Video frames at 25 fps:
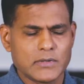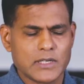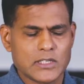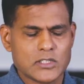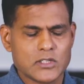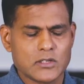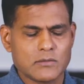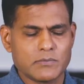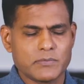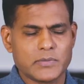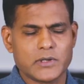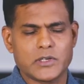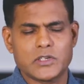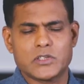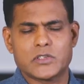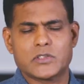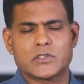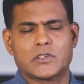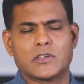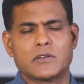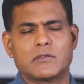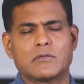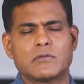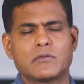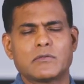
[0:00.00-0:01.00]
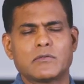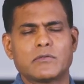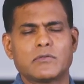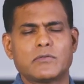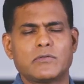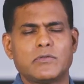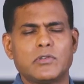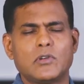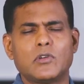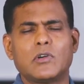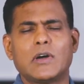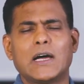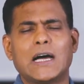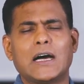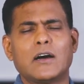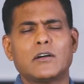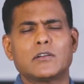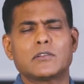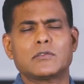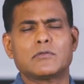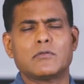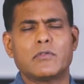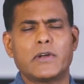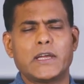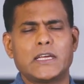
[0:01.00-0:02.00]
doesn't burst and flow
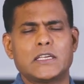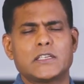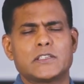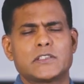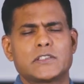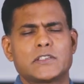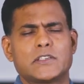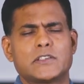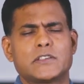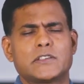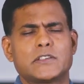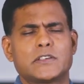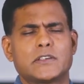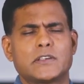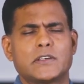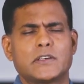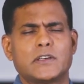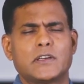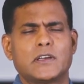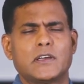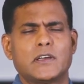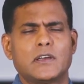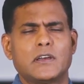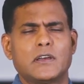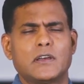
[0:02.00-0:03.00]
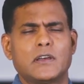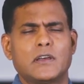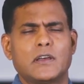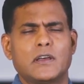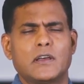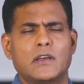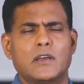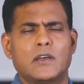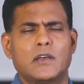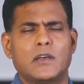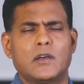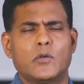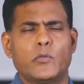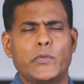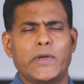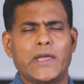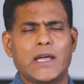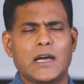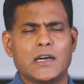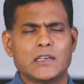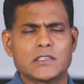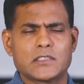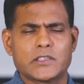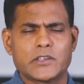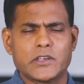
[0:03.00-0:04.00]
out wasted. We
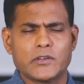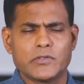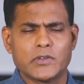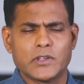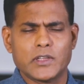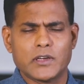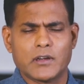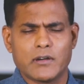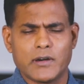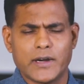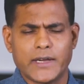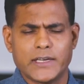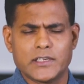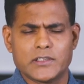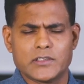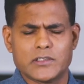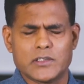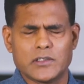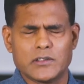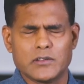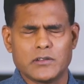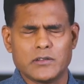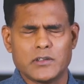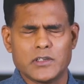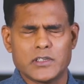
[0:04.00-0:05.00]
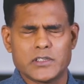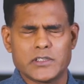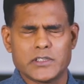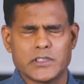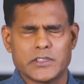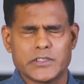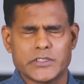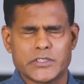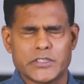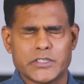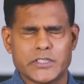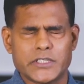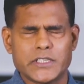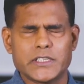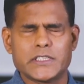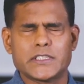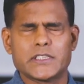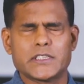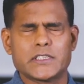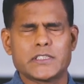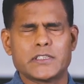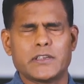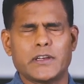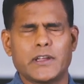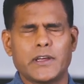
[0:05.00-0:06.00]
ask you for the grace to do this in
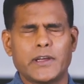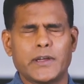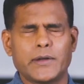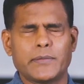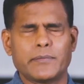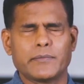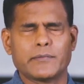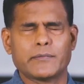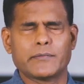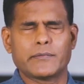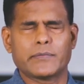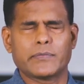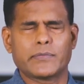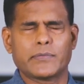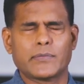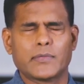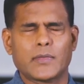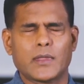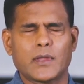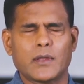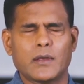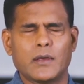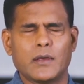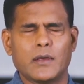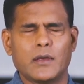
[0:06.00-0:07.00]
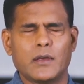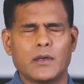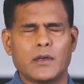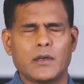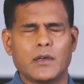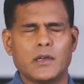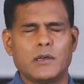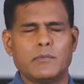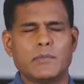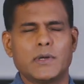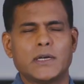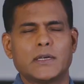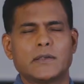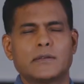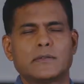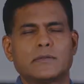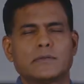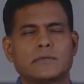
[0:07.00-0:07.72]
Jesus' name. Amen.